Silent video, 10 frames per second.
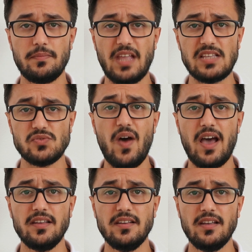That's
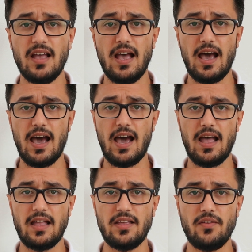why,
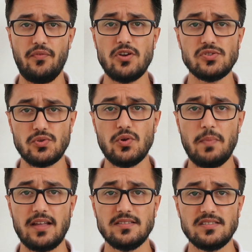first 2
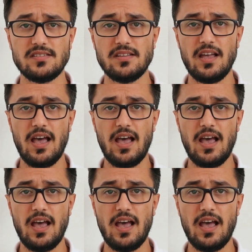months,